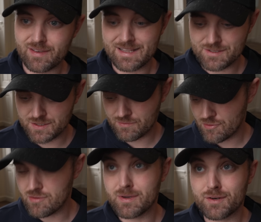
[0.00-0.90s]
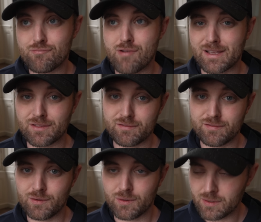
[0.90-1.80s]
into the room and wreck the
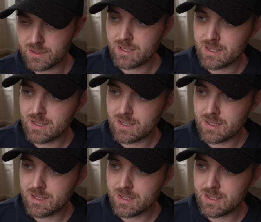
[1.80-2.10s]
floor.